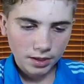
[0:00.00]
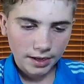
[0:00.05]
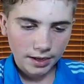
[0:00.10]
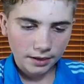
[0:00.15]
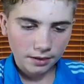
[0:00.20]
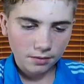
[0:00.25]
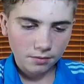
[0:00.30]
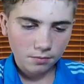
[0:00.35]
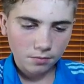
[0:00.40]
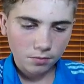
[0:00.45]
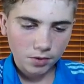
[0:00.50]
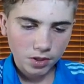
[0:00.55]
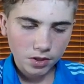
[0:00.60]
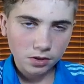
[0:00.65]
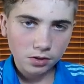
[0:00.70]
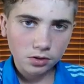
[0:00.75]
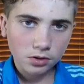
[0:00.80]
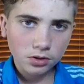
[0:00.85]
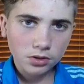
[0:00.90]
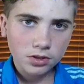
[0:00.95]
Okay, by
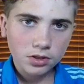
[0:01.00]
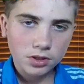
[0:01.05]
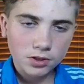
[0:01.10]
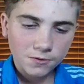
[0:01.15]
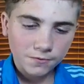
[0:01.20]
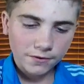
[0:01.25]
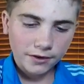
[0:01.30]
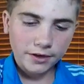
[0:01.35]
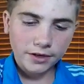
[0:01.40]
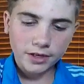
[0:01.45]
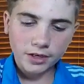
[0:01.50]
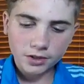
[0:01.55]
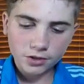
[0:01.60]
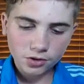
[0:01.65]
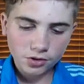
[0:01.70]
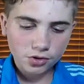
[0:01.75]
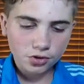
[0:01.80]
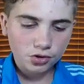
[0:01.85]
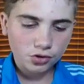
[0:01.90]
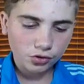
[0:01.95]
the looks, it's a very
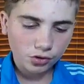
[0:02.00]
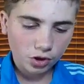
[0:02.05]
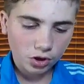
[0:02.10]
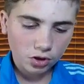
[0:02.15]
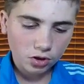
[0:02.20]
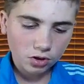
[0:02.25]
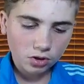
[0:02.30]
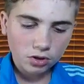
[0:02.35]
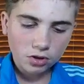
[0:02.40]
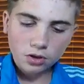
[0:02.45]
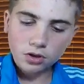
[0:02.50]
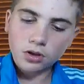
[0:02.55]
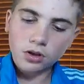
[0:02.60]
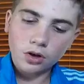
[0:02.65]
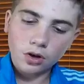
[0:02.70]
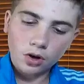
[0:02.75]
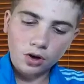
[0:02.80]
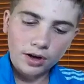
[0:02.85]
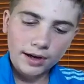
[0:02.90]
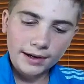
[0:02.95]
strong,
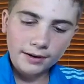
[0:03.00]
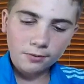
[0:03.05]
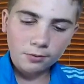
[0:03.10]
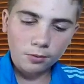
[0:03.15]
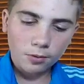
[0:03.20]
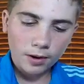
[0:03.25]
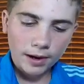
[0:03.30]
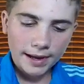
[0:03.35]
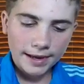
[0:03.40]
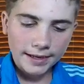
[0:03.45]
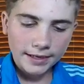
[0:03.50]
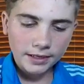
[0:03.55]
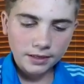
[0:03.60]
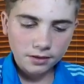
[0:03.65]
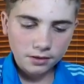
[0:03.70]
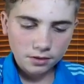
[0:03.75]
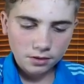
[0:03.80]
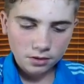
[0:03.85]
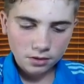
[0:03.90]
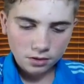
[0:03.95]

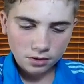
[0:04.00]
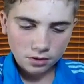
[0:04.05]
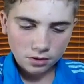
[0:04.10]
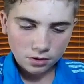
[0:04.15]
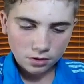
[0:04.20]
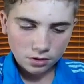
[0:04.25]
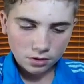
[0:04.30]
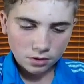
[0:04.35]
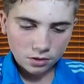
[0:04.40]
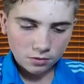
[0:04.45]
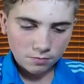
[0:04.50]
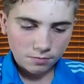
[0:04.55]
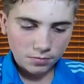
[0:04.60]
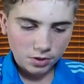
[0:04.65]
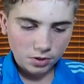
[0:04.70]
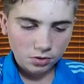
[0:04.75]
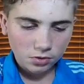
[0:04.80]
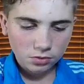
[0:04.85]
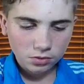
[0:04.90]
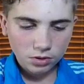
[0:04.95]
lightweight
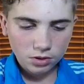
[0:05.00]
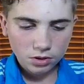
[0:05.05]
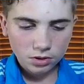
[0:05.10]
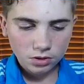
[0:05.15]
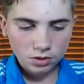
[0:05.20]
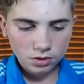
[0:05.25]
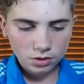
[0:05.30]
build.